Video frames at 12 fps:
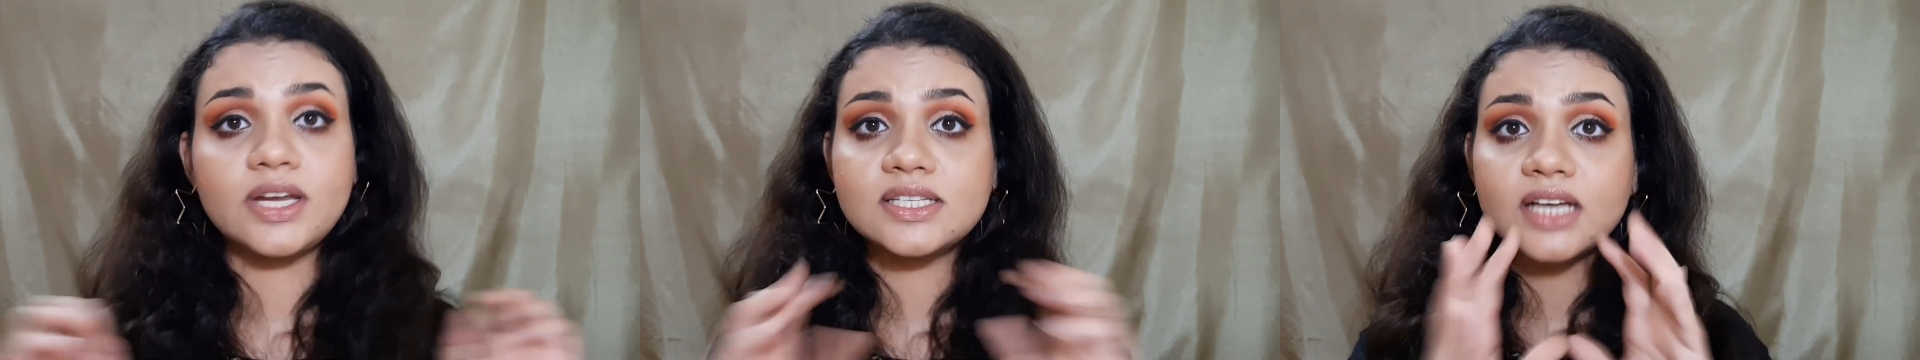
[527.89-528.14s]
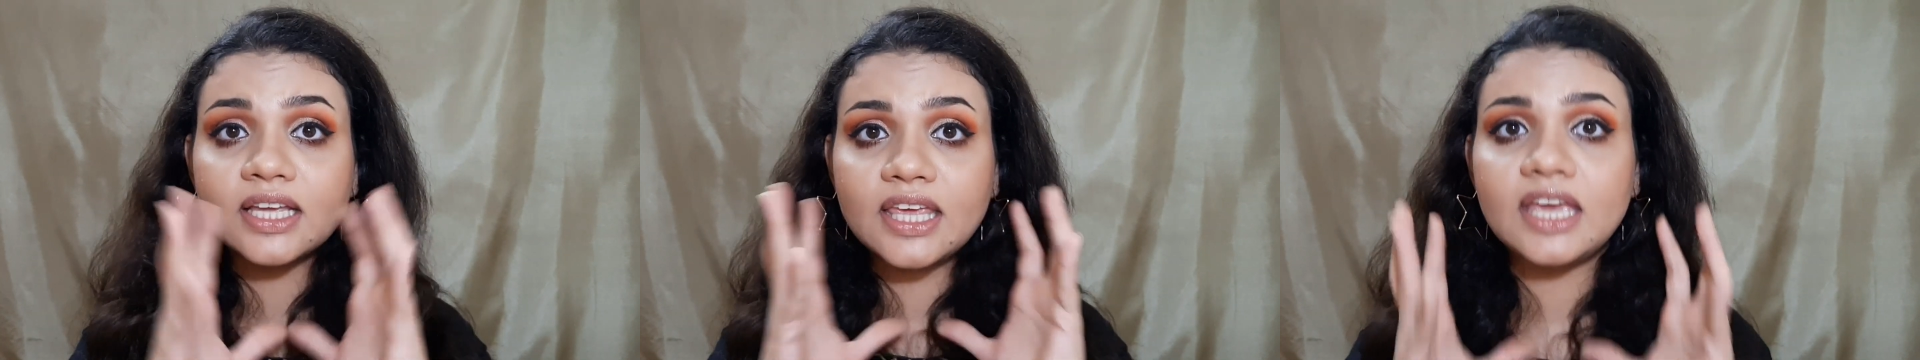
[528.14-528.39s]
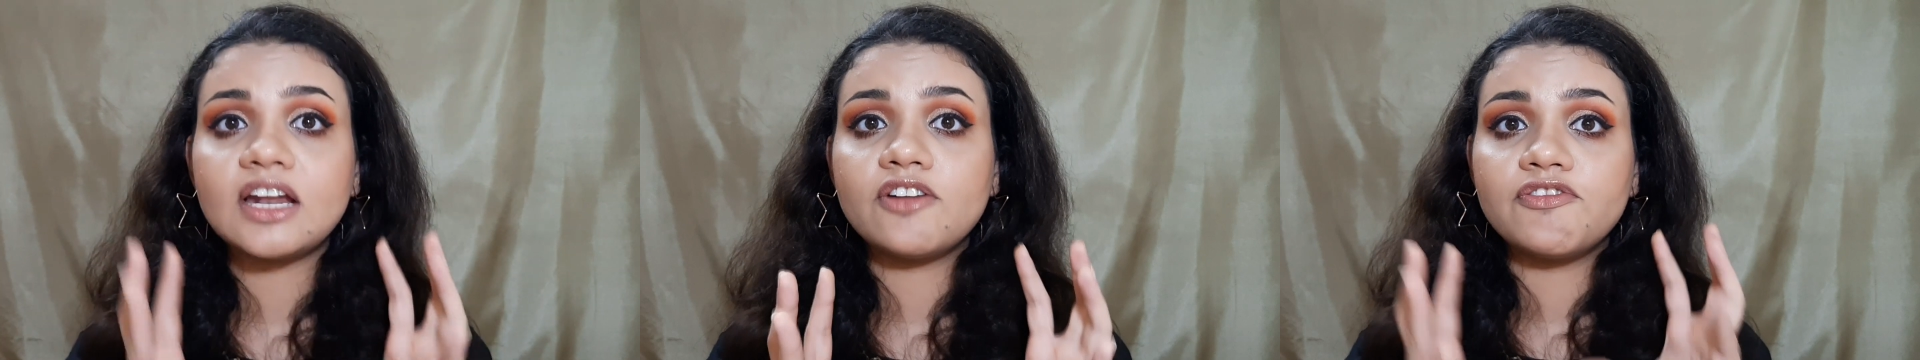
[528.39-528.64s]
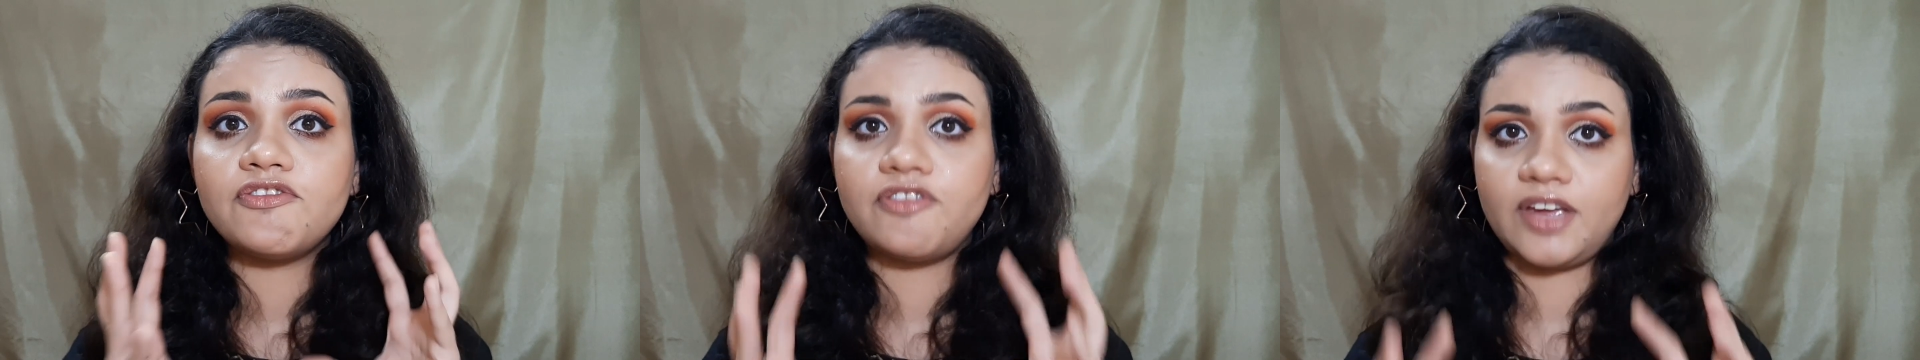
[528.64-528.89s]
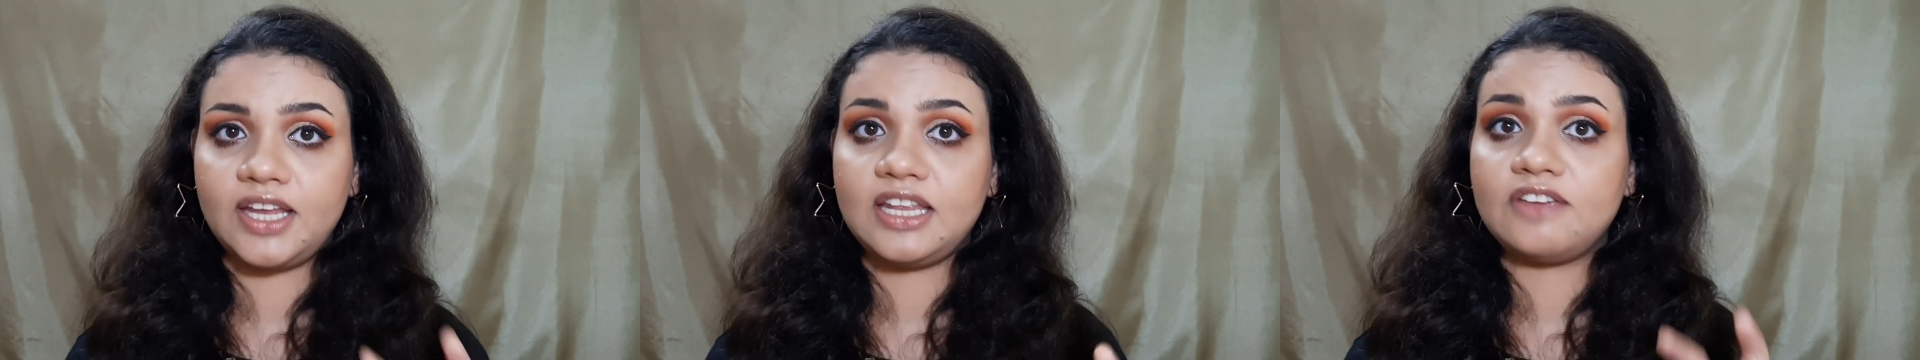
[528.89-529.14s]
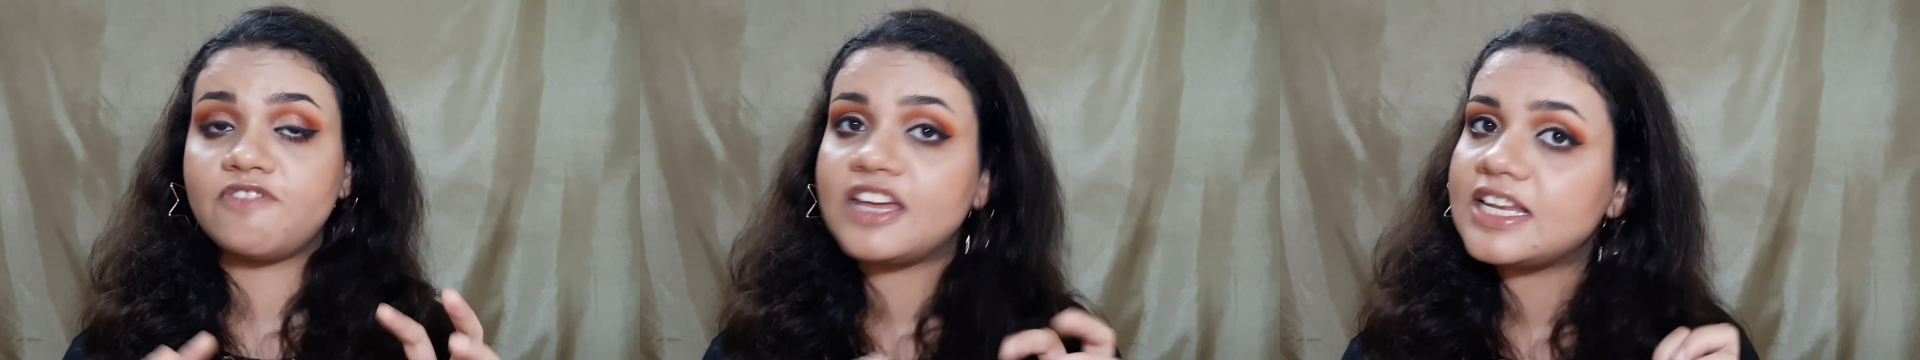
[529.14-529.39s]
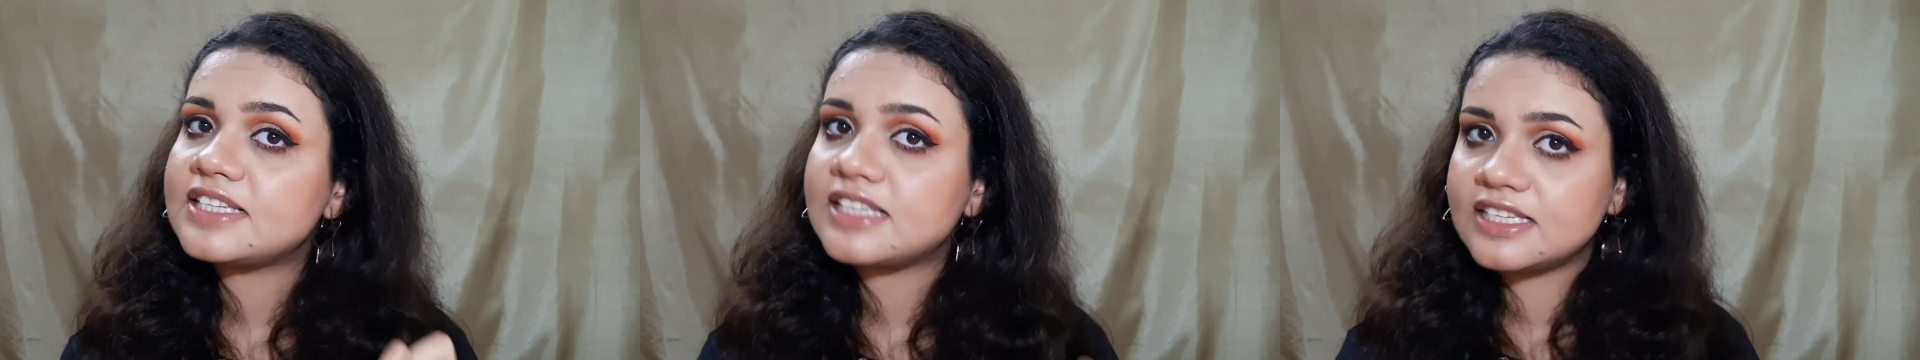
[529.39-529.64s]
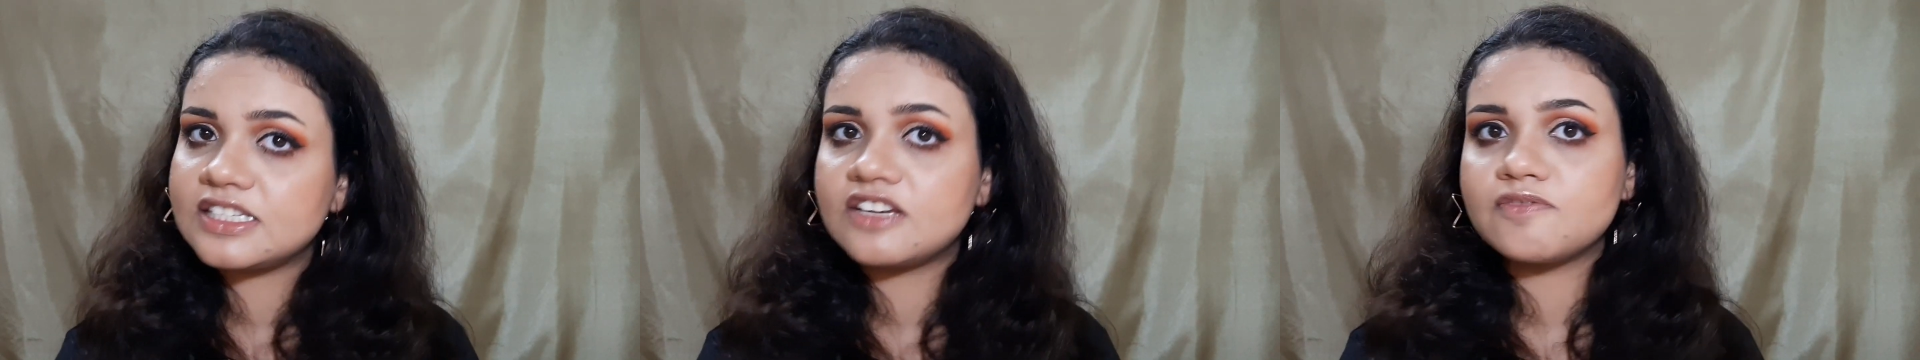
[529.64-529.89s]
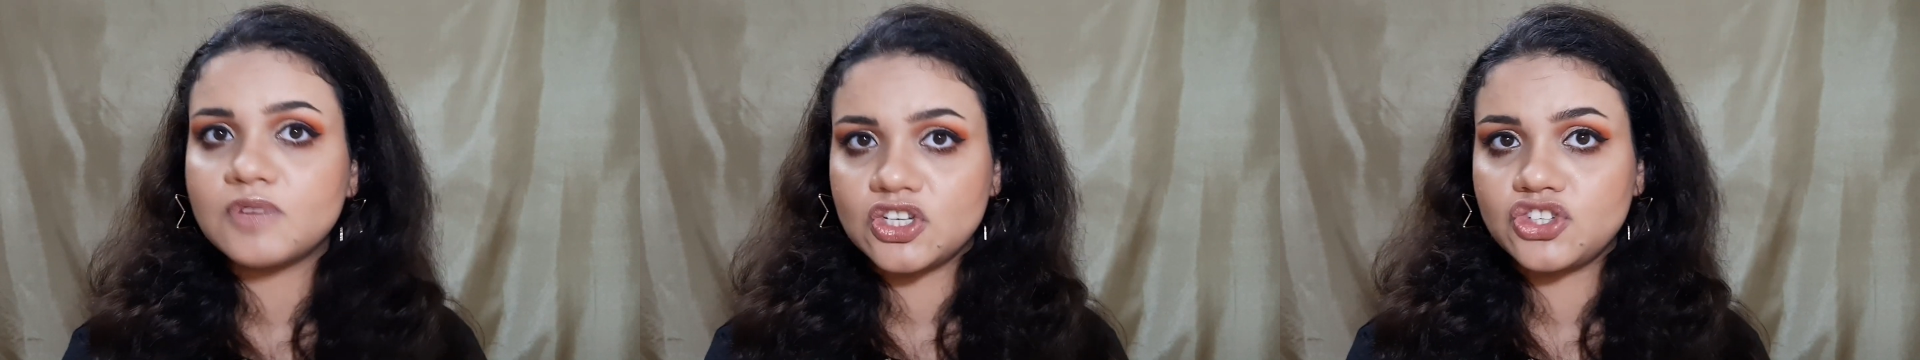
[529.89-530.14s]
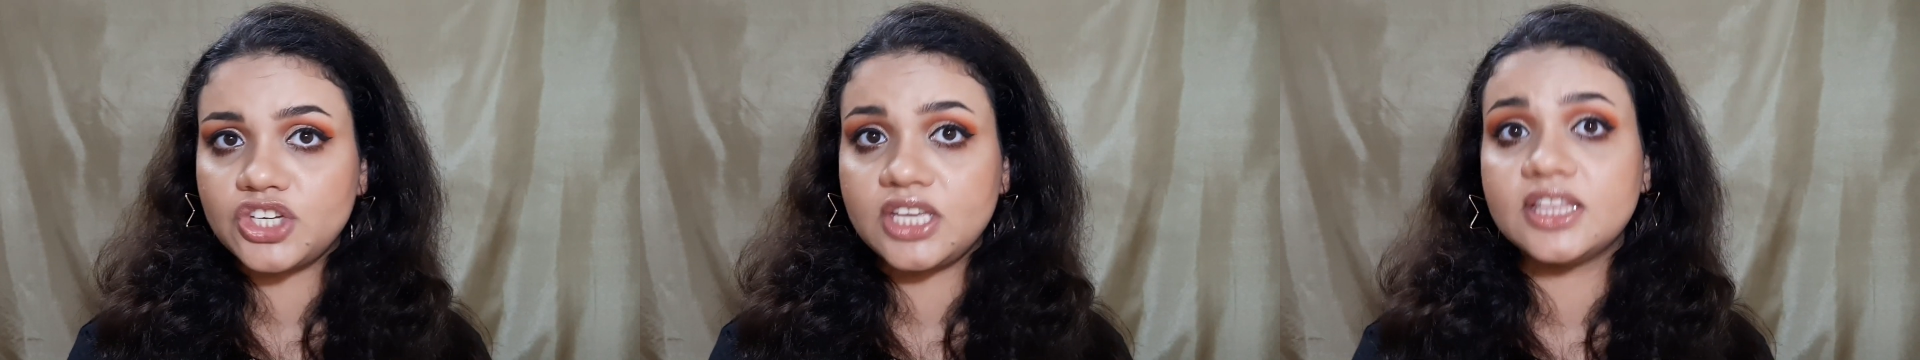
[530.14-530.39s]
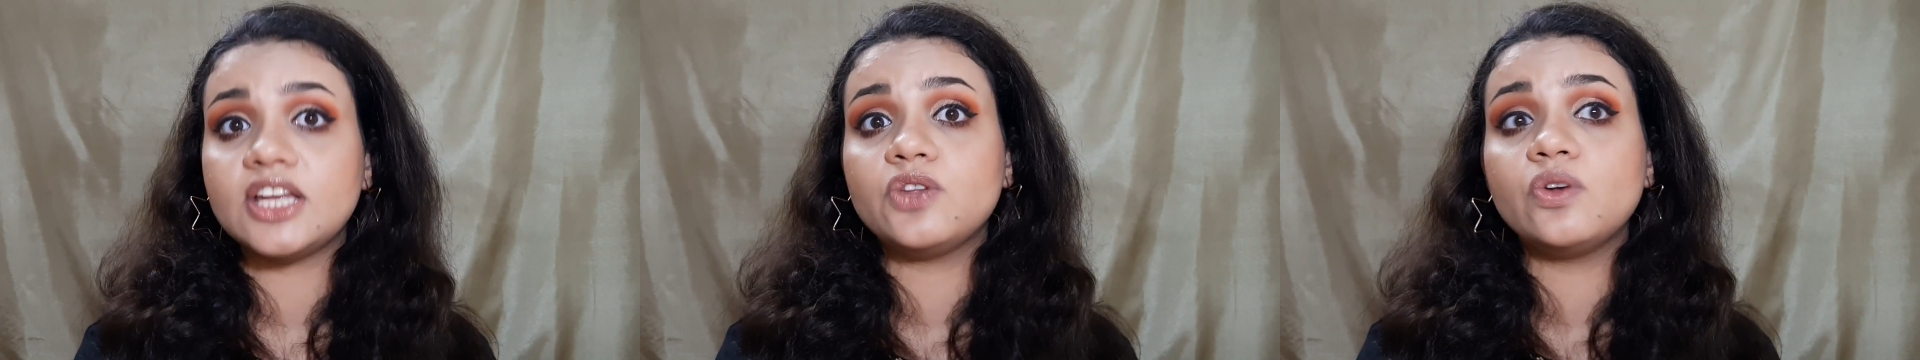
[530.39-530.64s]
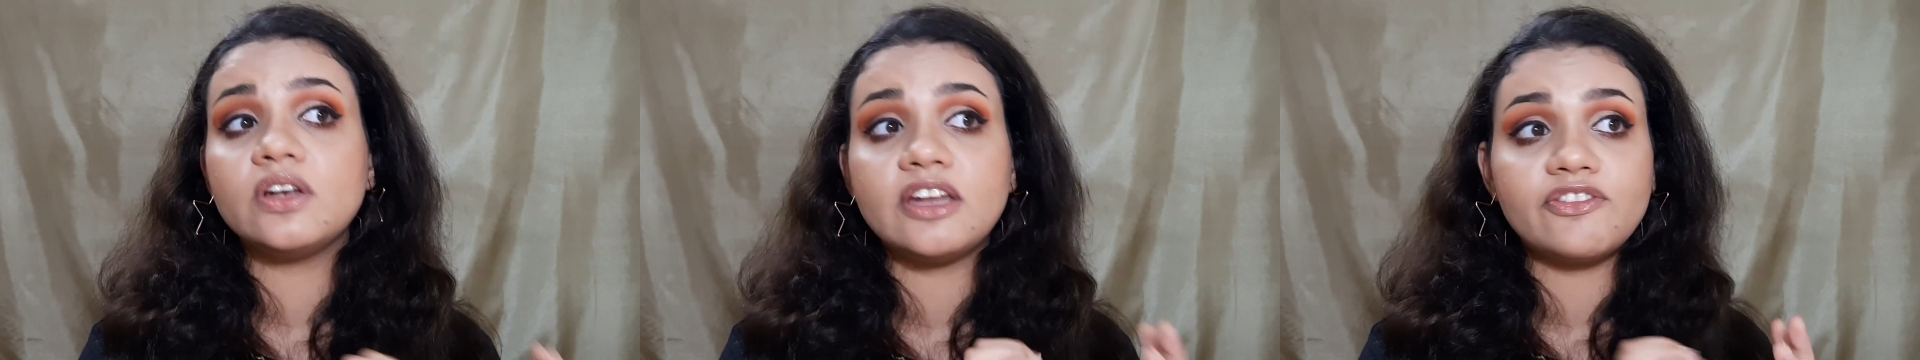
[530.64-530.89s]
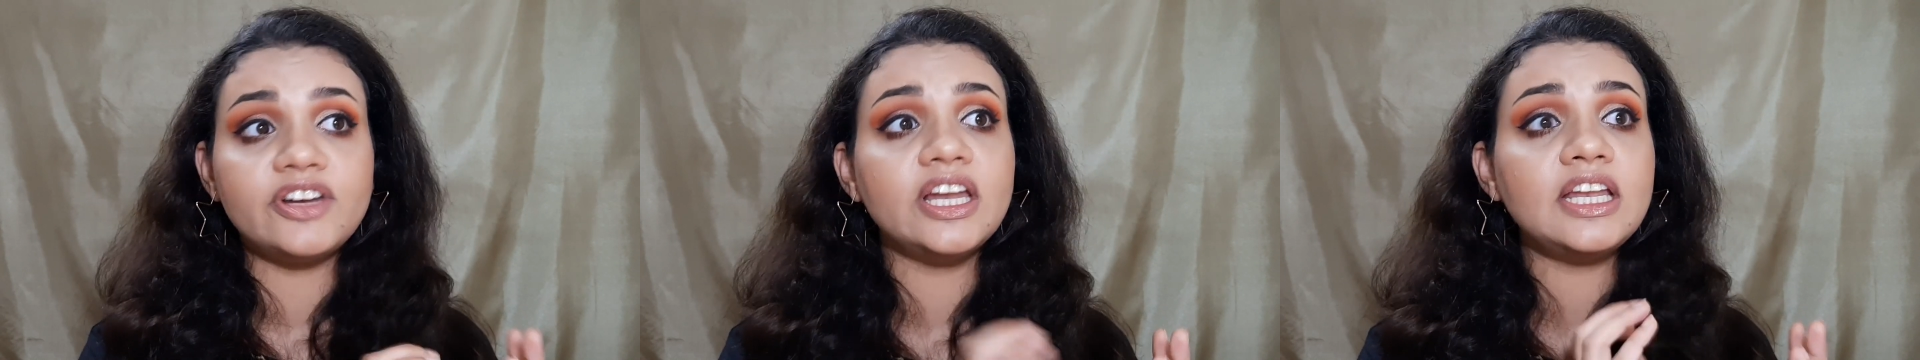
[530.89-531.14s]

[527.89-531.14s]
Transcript: so it is again a very very sensitive machine that you